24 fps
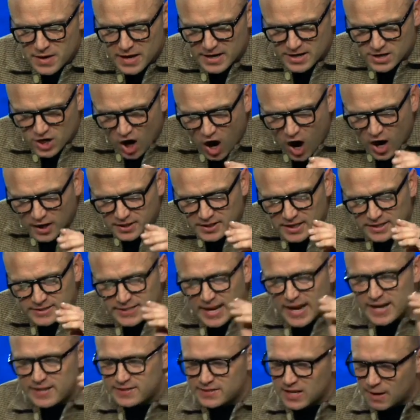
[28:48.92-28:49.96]
That God
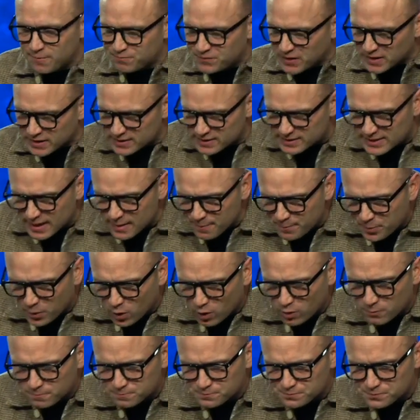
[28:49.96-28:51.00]
can take something
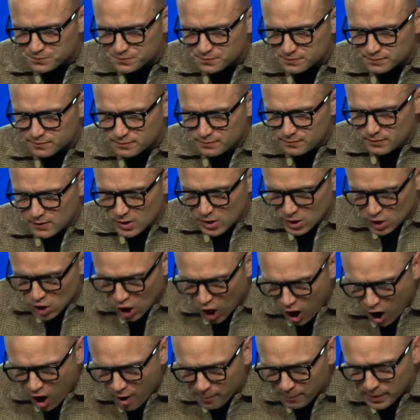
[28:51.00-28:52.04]
simple,
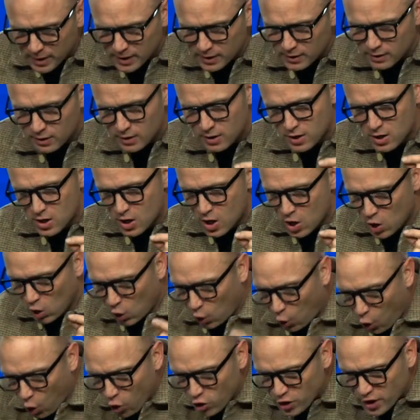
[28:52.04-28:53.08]
common,
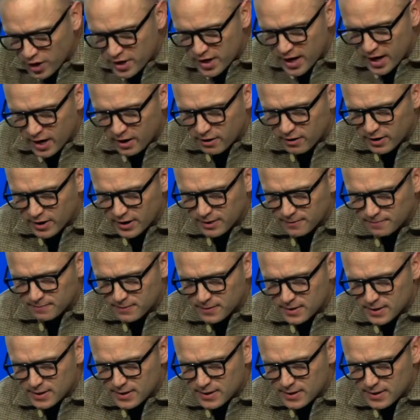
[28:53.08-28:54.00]
ordinary,